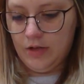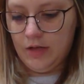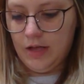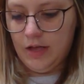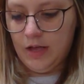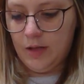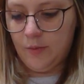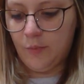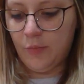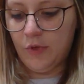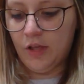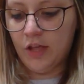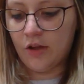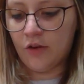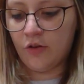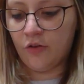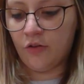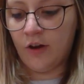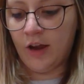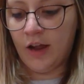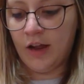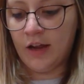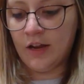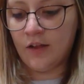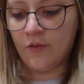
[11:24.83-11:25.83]
And be
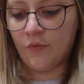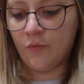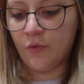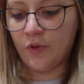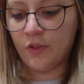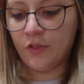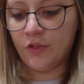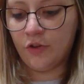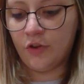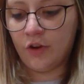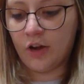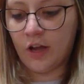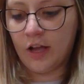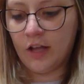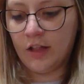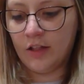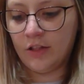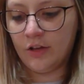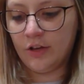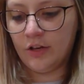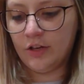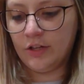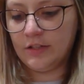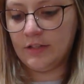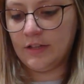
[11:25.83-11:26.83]
creative with your
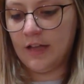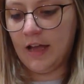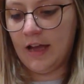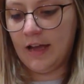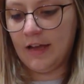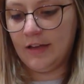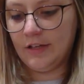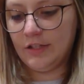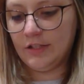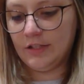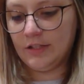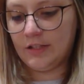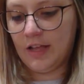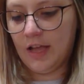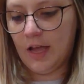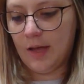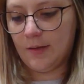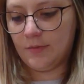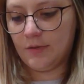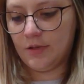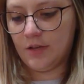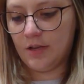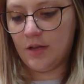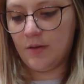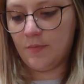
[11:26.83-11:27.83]
colors. I just
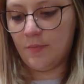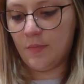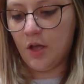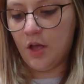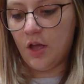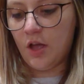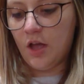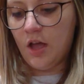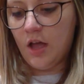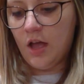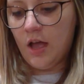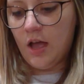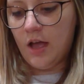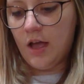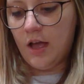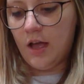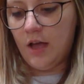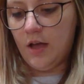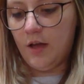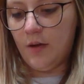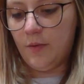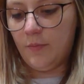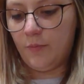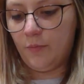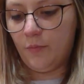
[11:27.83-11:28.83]
kept them
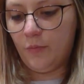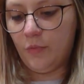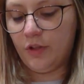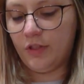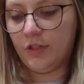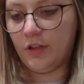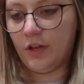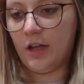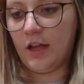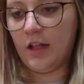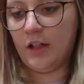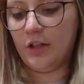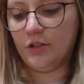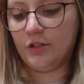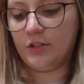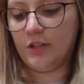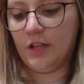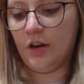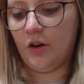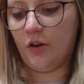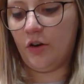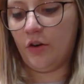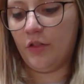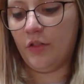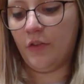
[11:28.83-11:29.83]
with the colors that
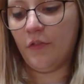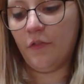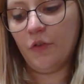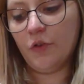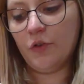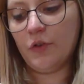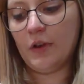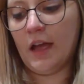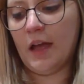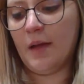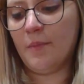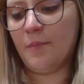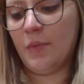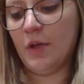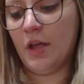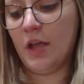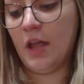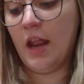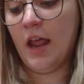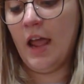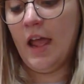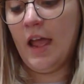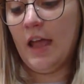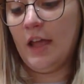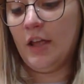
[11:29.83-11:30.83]
are on the food dye, but
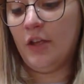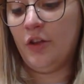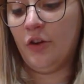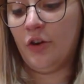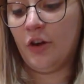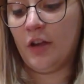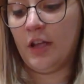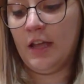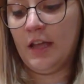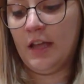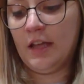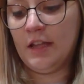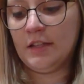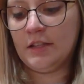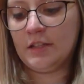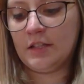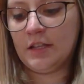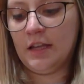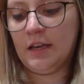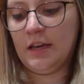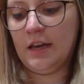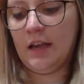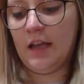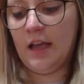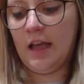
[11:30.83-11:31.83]
your kids
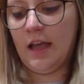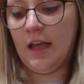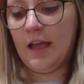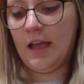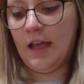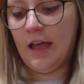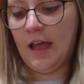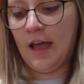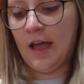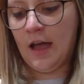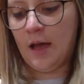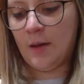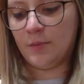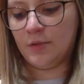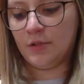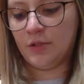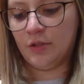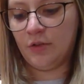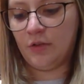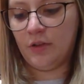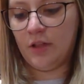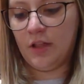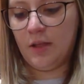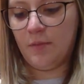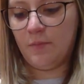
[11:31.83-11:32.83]
can
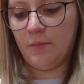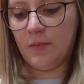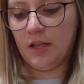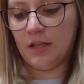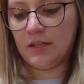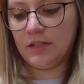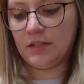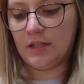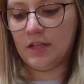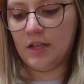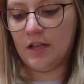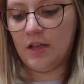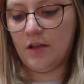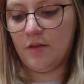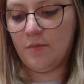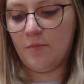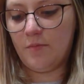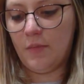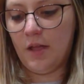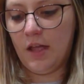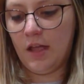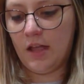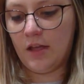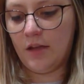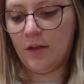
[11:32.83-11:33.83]
absolutely mix them,
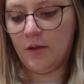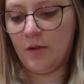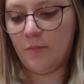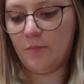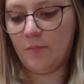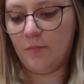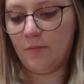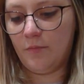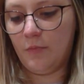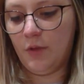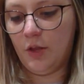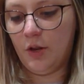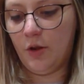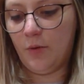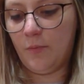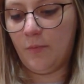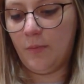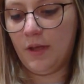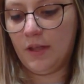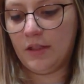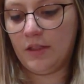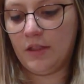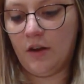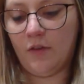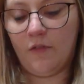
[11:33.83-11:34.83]
make them,
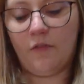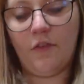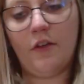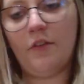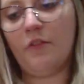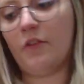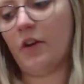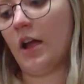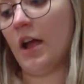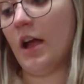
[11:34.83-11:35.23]
pick their favorite